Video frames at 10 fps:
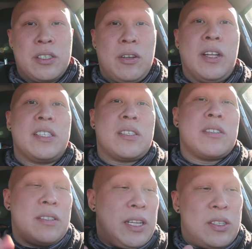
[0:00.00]
So
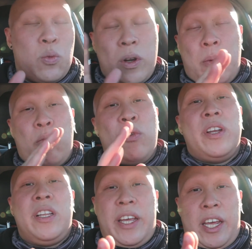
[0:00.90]
that's what I'm
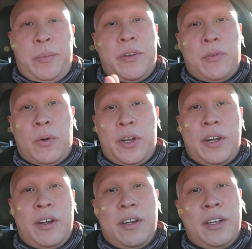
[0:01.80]
really aiming for
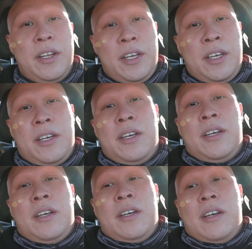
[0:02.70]
here, and
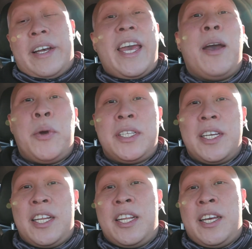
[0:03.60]
I can't wait
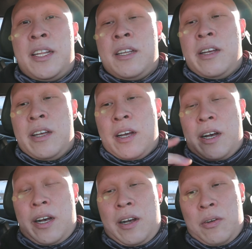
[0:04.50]
to get it in.
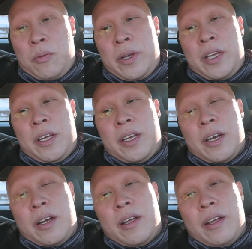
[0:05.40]
We
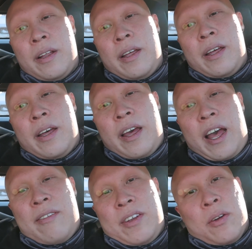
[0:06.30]

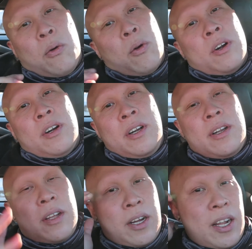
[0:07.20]
have it ordered.
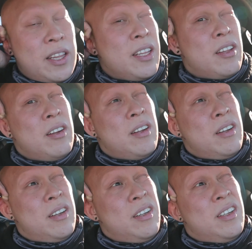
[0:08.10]
I think a